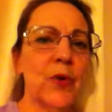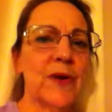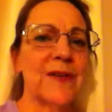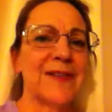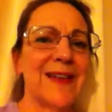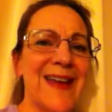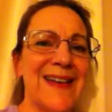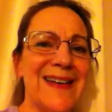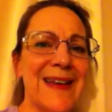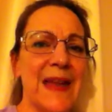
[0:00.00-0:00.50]
We're
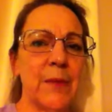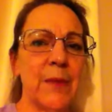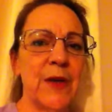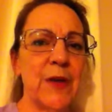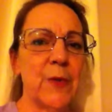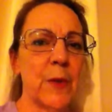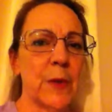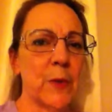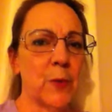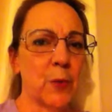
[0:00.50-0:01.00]

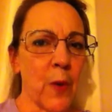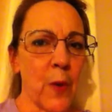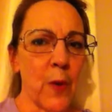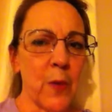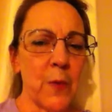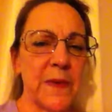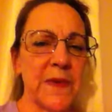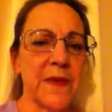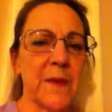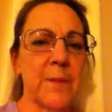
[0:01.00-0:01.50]
dynamic. We
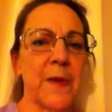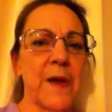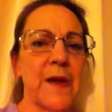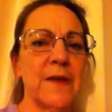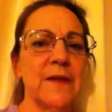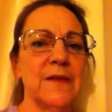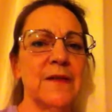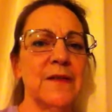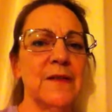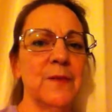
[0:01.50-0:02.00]
roll with the
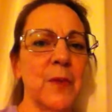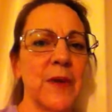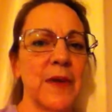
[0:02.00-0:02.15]
punches.